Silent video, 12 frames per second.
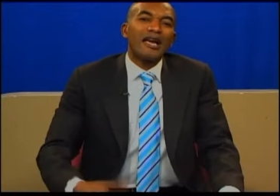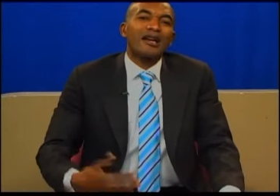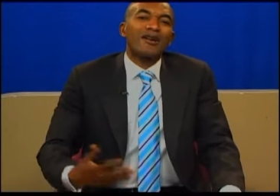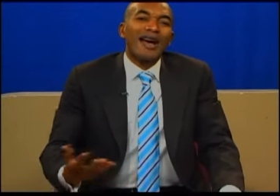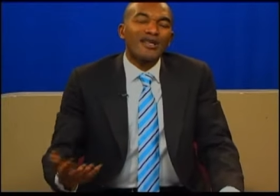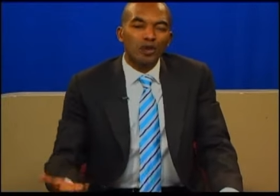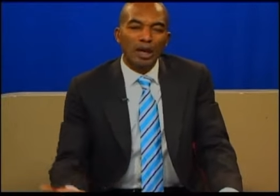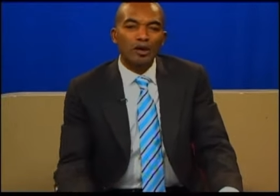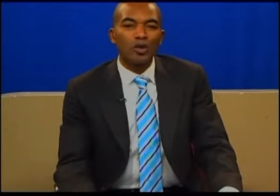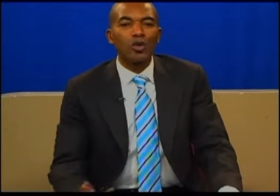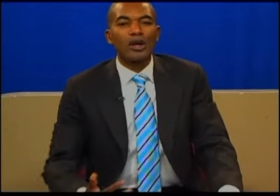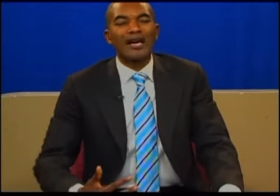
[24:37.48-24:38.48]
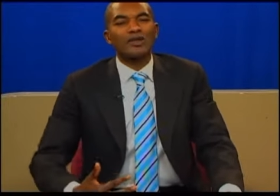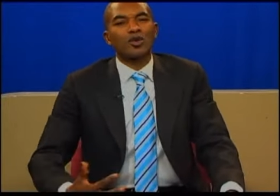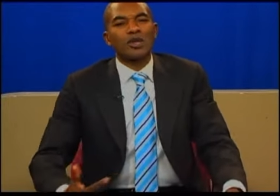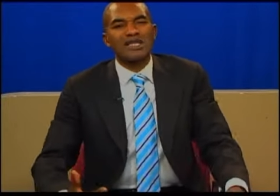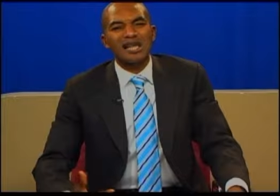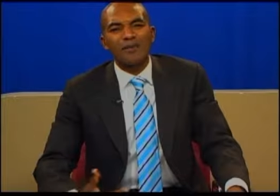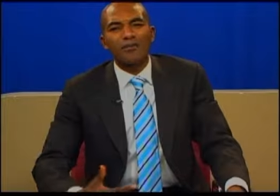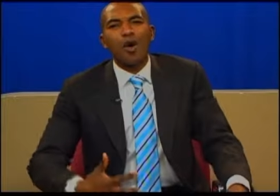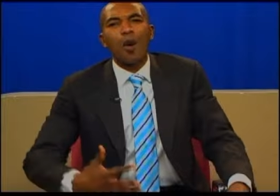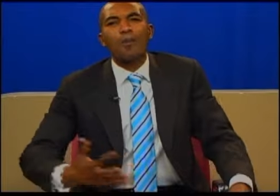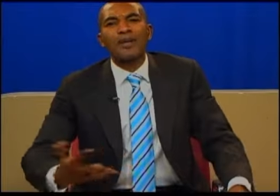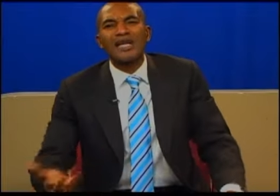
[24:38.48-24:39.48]
gradually you get yourself
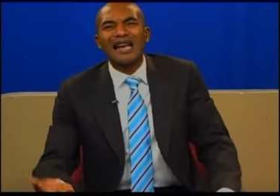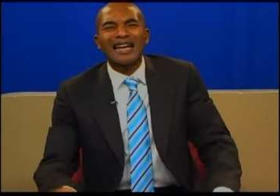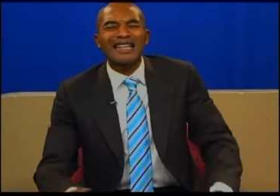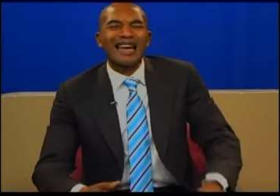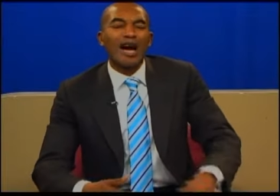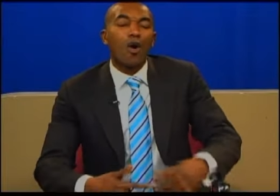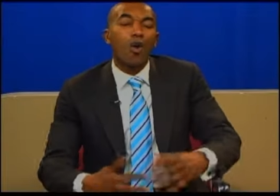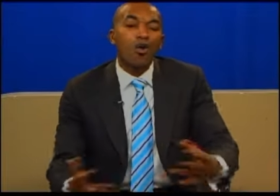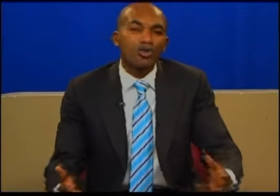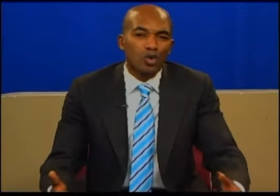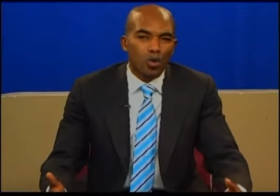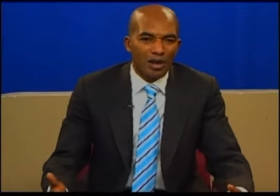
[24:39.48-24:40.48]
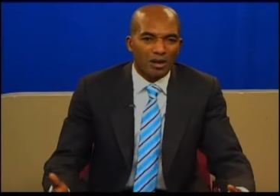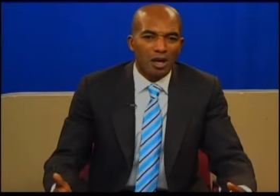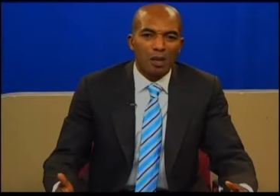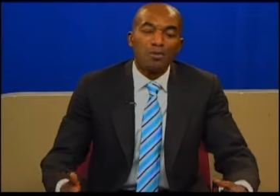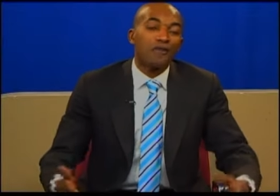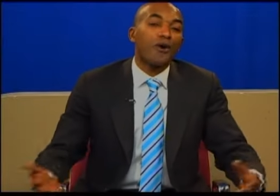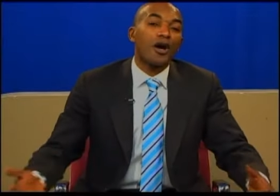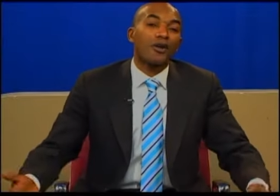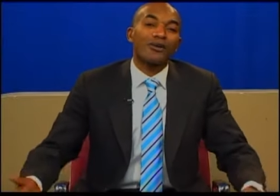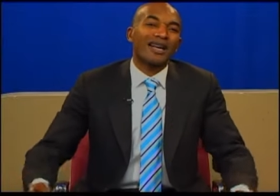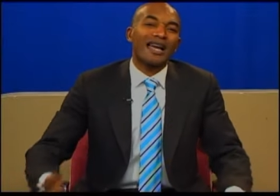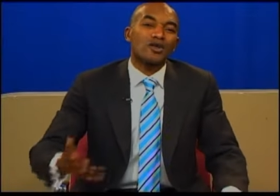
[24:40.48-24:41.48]
opening and get hooked to it before
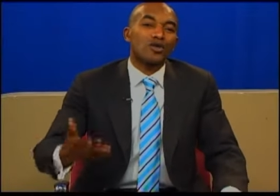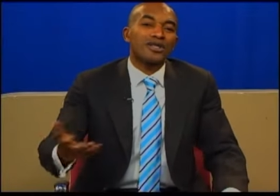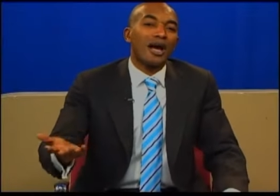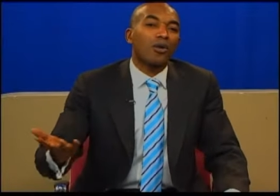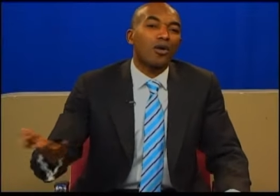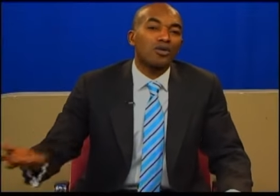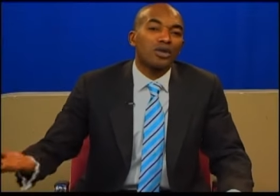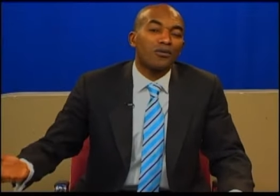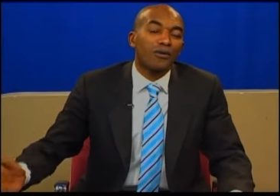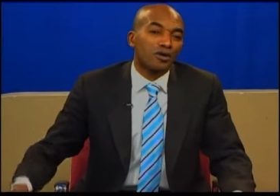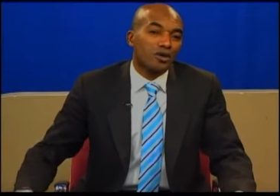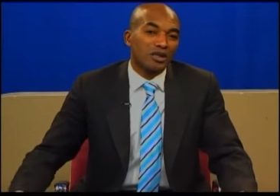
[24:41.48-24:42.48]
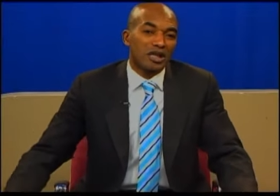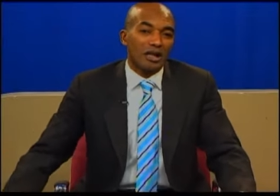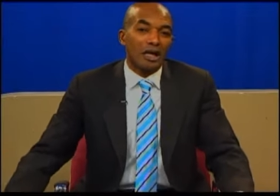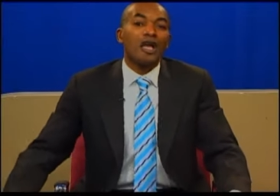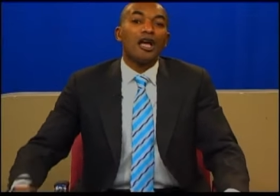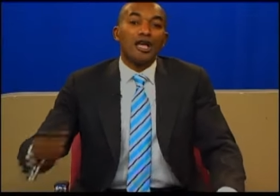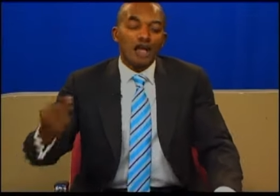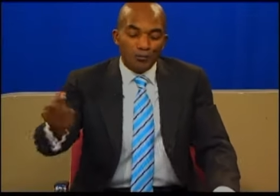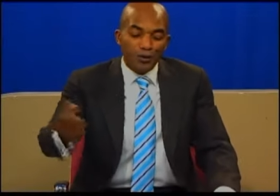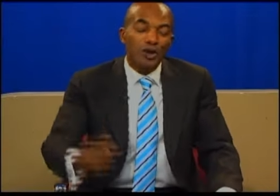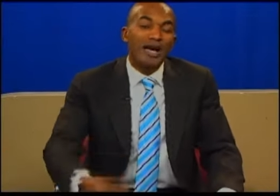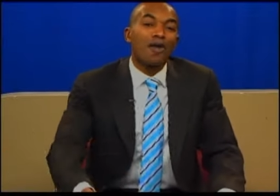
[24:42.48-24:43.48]
you realize you start going to the fortune teller
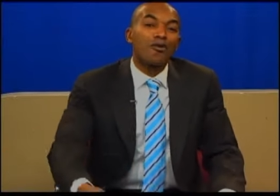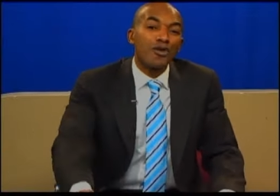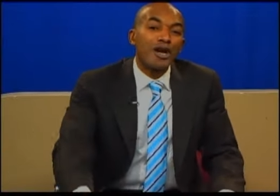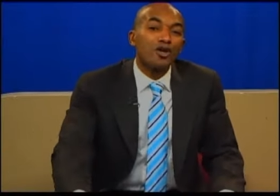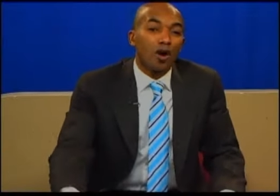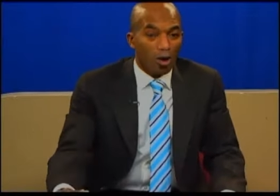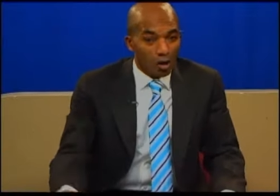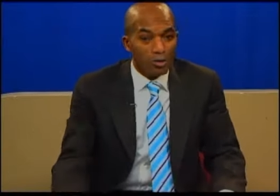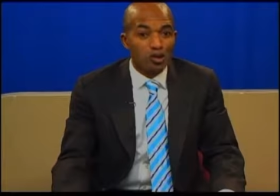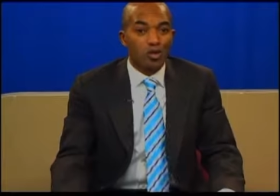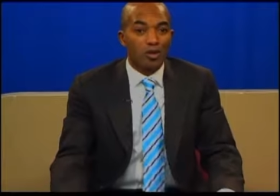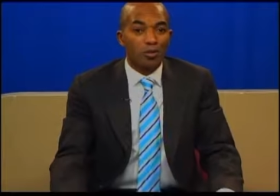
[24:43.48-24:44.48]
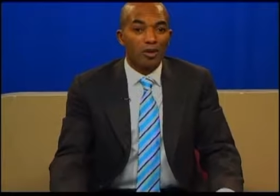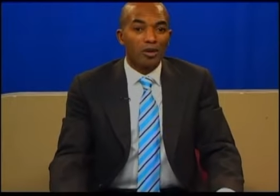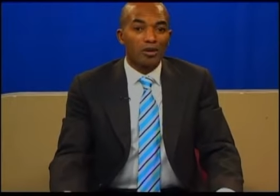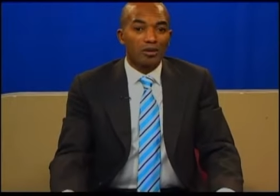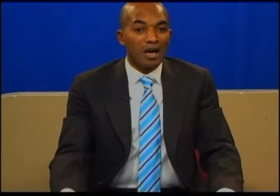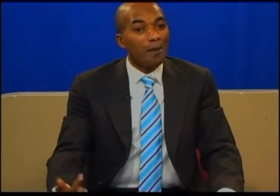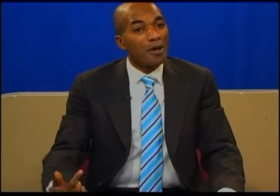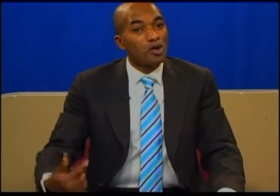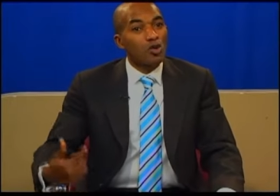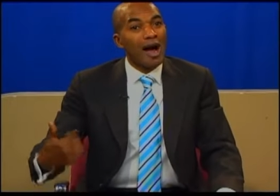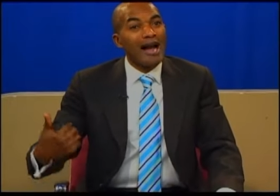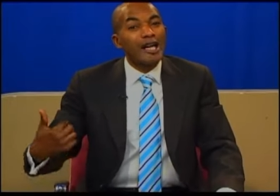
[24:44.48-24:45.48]
if you can read your horoscope that
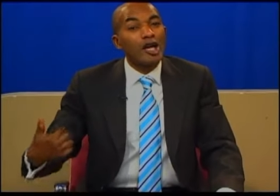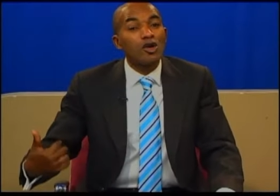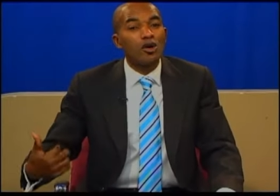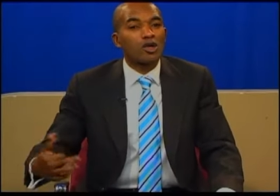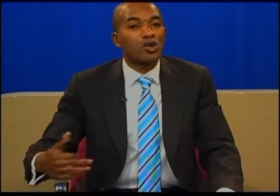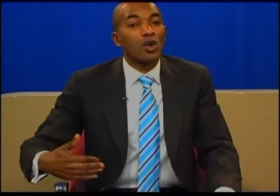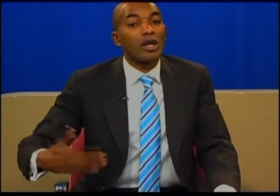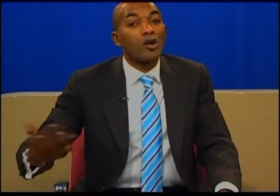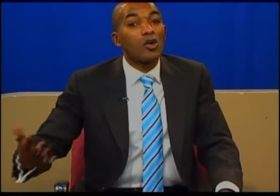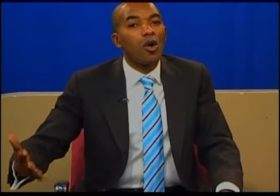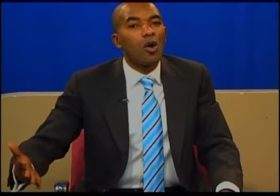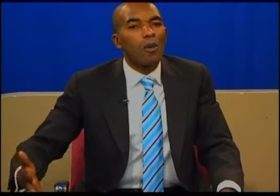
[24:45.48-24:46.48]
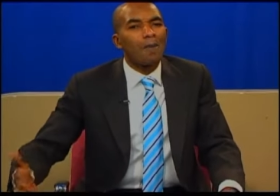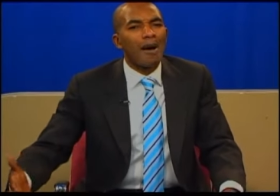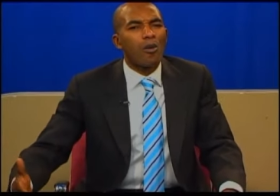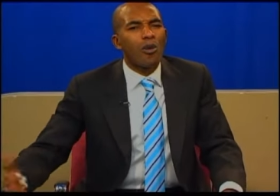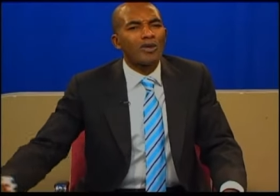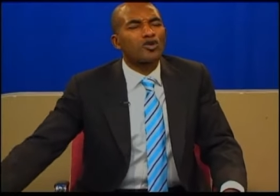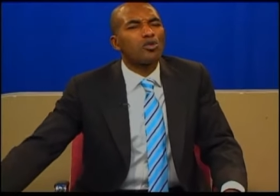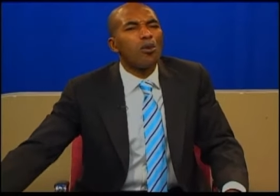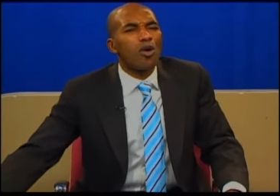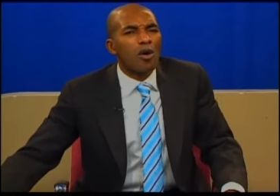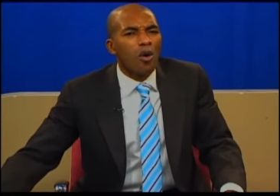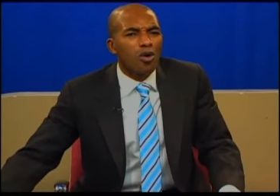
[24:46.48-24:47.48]
means you are curious you want to know about what
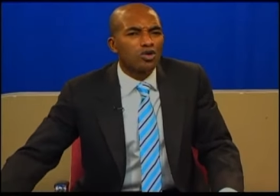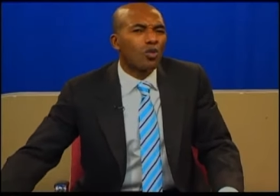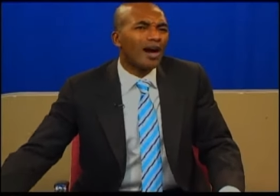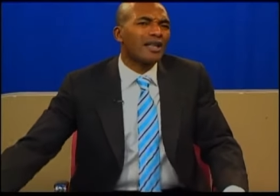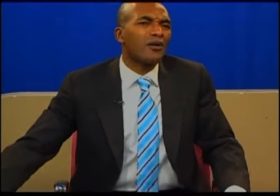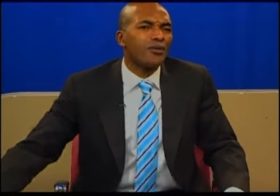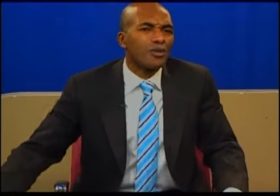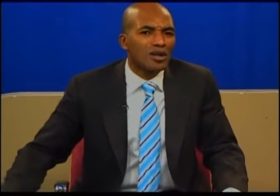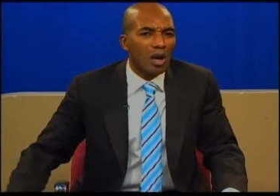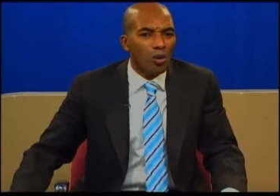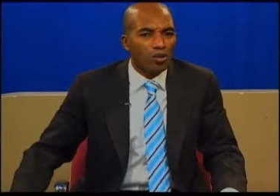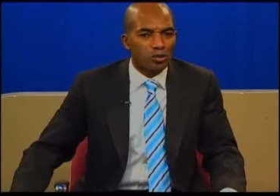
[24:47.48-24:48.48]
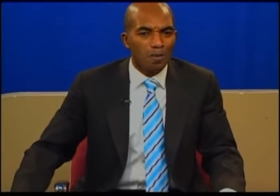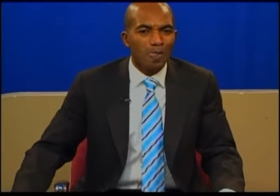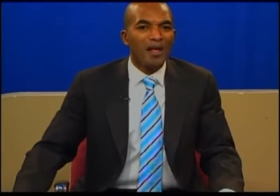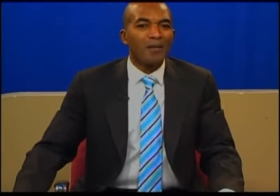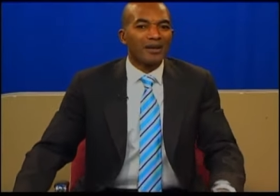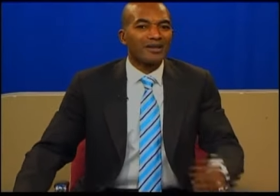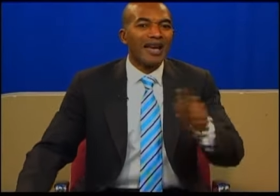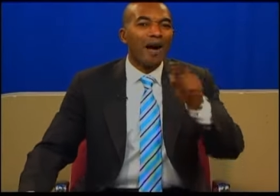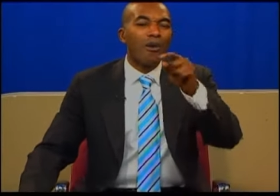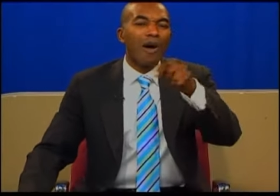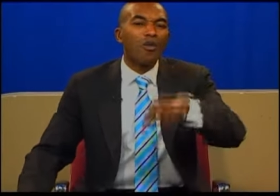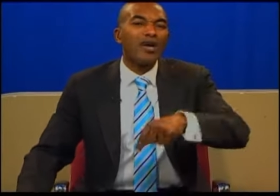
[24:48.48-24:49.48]
tomorrow holds what the future holds that
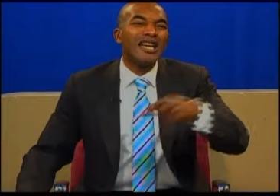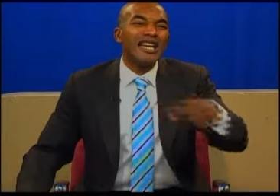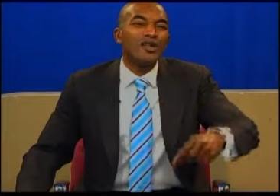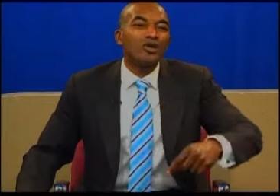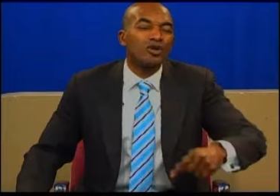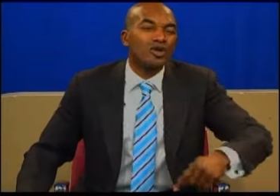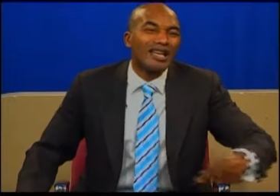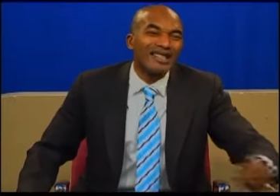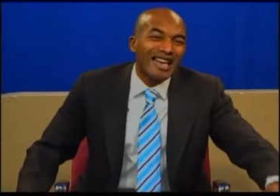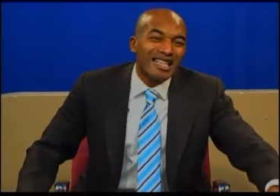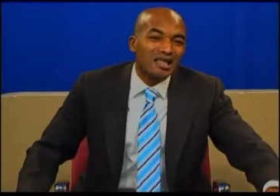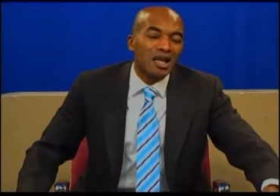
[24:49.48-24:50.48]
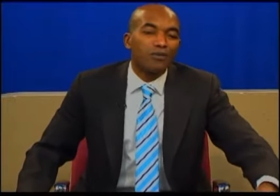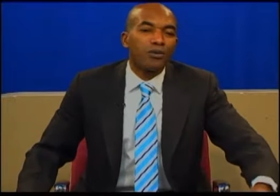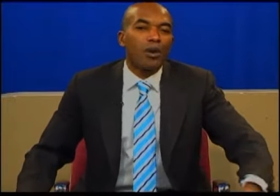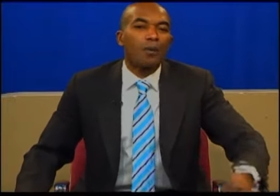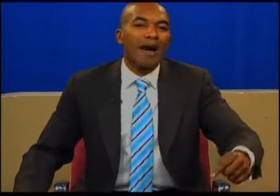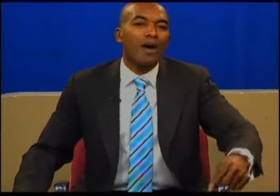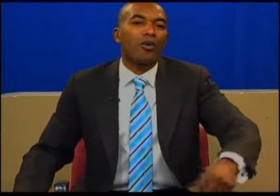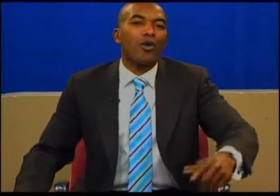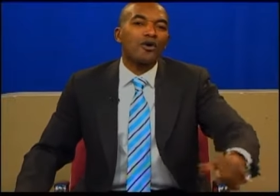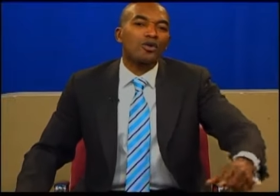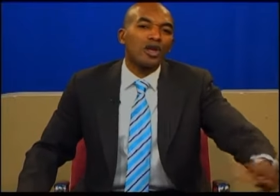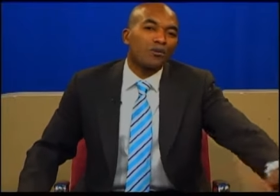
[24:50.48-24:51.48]
one will lead you to the next step forward by
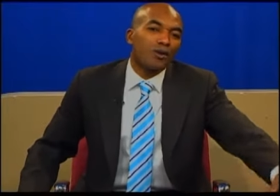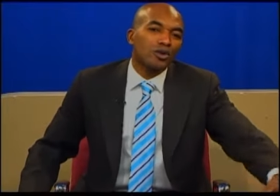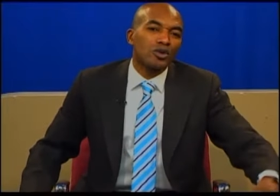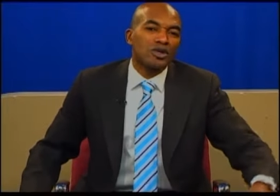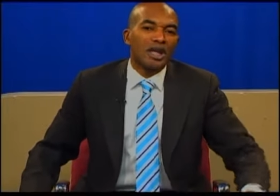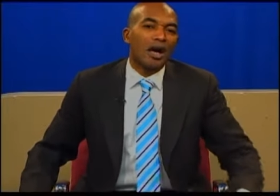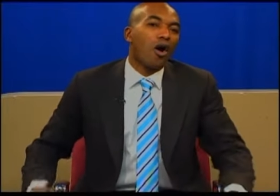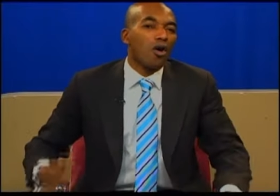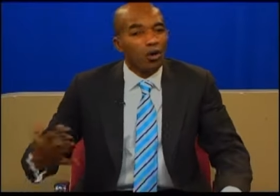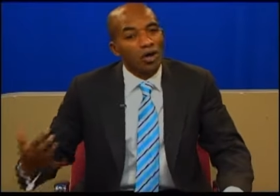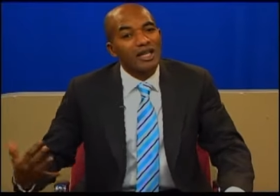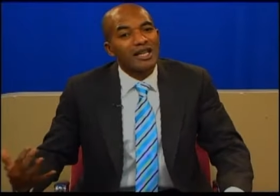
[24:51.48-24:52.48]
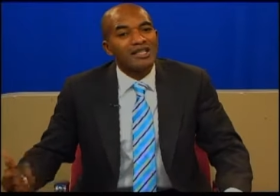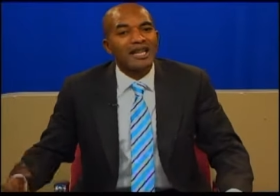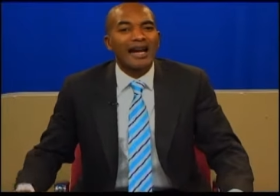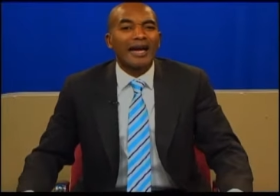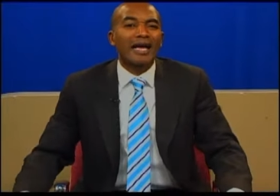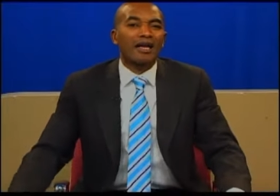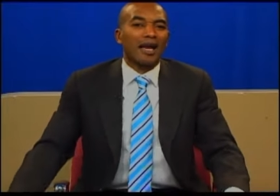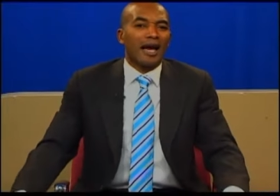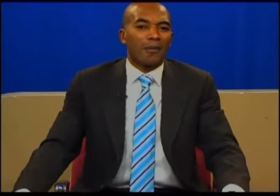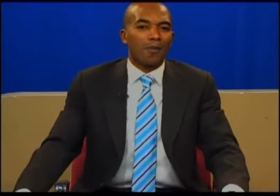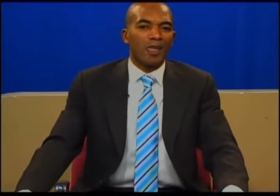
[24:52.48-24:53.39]
going to the fortune teller or calling the psychic line